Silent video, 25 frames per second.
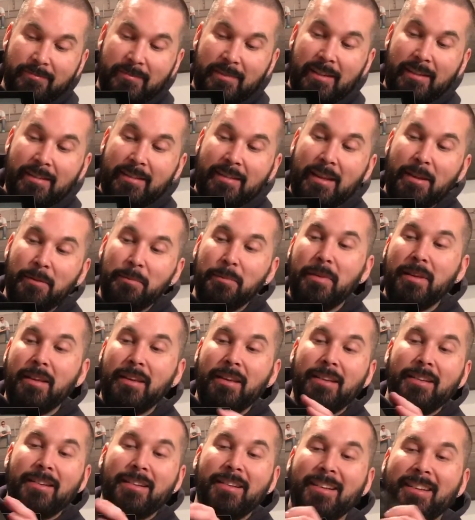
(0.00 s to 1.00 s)
they send
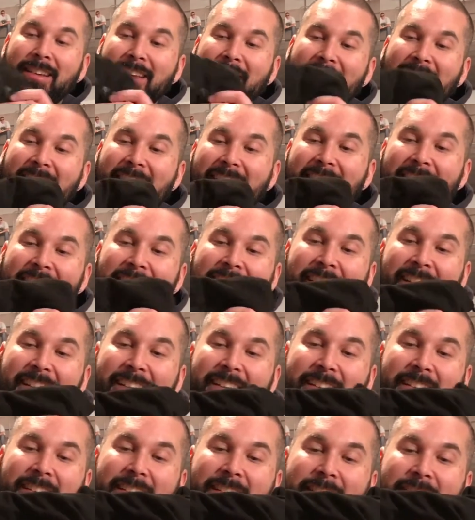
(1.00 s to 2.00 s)
me
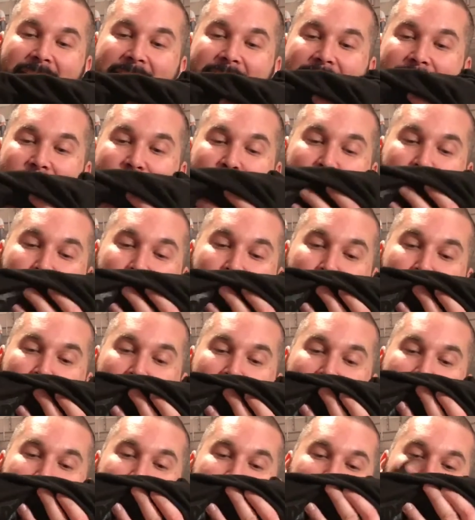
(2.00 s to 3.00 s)
this super
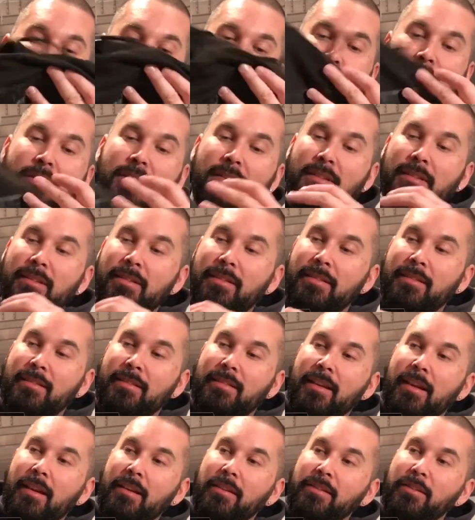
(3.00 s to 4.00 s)
cool
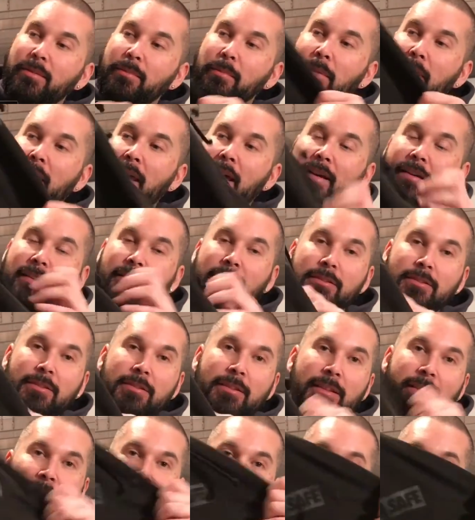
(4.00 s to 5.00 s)
stealth black
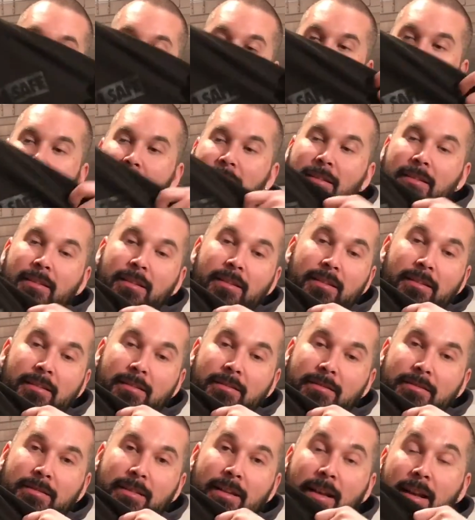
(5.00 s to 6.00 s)
hoodie
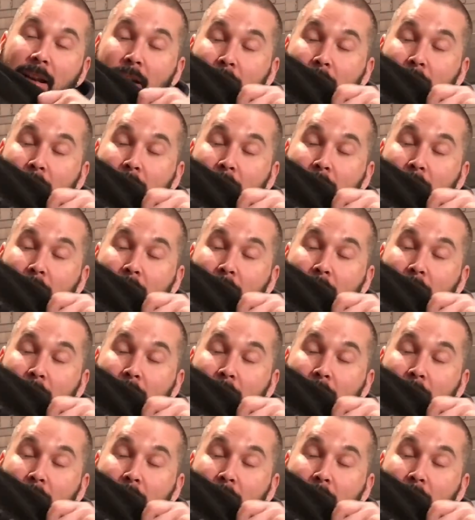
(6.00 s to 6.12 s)
that